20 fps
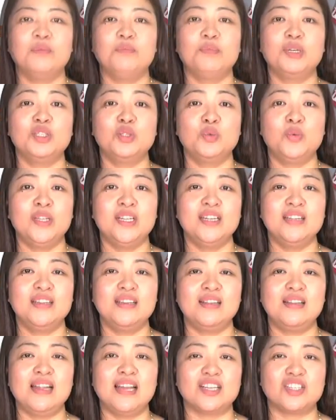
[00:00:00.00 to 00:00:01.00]
But winning
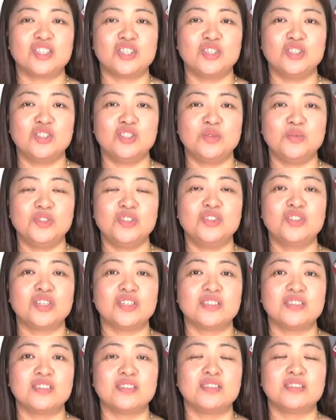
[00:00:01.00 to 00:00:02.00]
the elections was
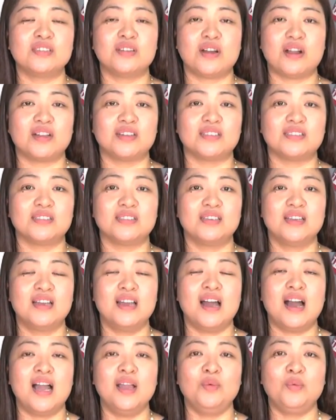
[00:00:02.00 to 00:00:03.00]
just the start.
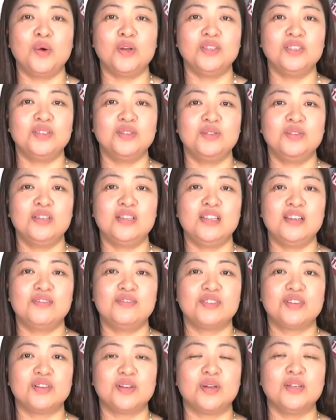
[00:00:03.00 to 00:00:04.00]
I wanted to
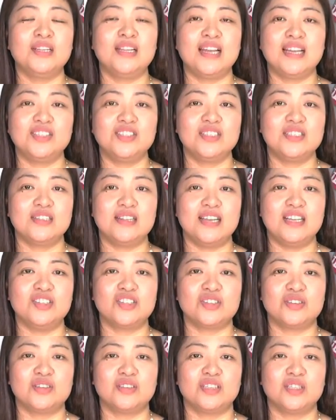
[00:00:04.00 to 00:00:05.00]
deliver on
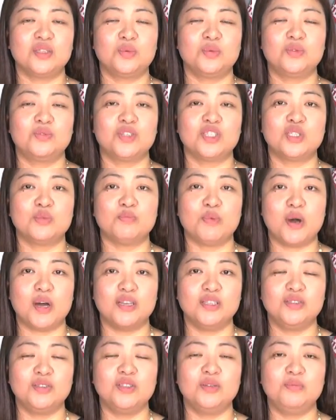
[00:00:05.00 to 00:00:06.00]
legislation that would
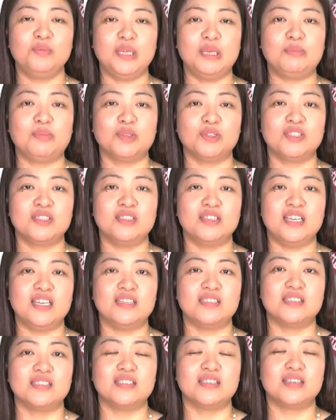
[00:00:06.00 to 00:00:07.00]
respond to the people's
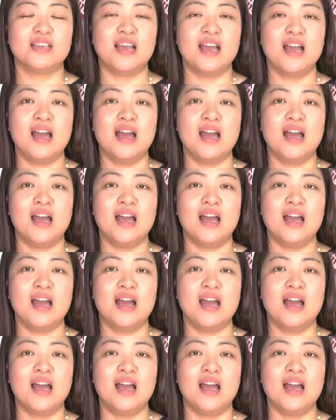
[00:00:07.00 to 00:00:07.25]
needs.